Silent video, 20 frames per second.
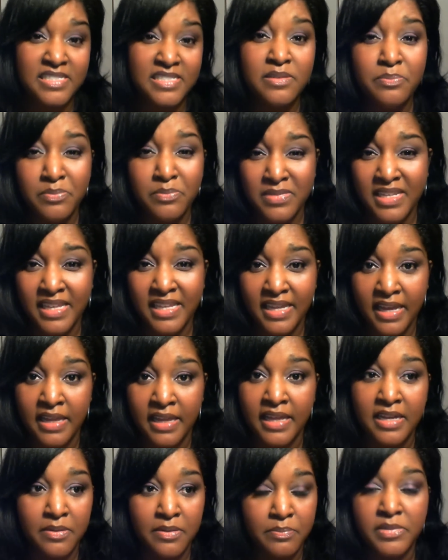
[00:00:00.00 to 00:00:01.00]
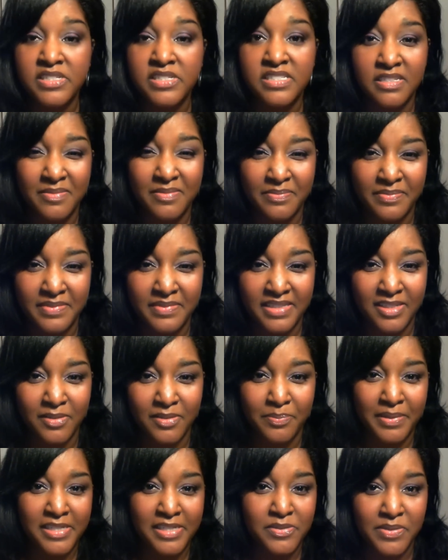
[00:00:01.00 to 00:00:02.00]
It's also an incense place. It's
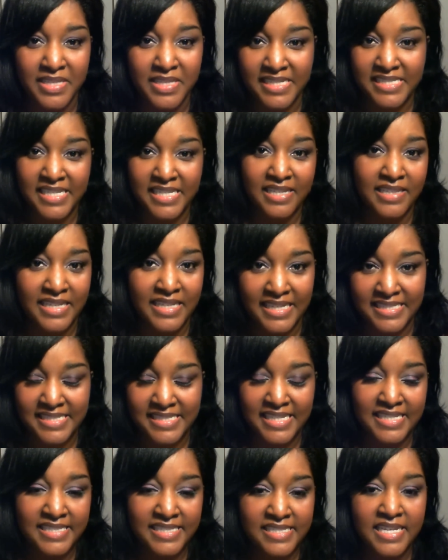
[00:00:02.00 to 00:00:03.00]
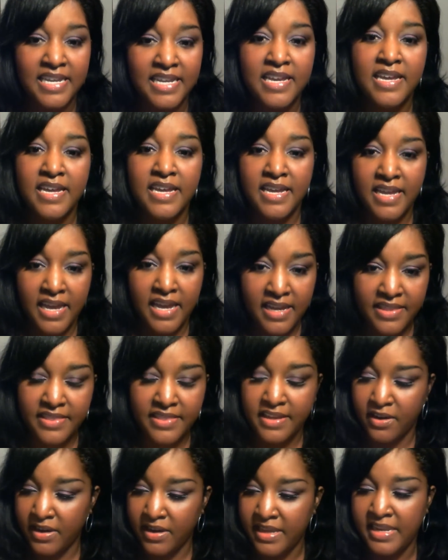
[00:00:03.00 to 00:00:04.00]
like a Muslim little place where they
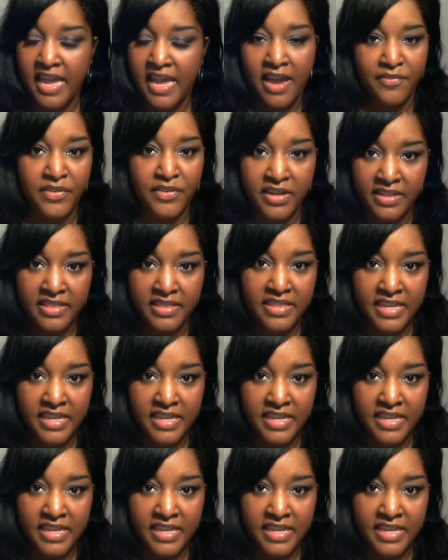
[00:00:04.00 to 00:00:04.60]
sell the incense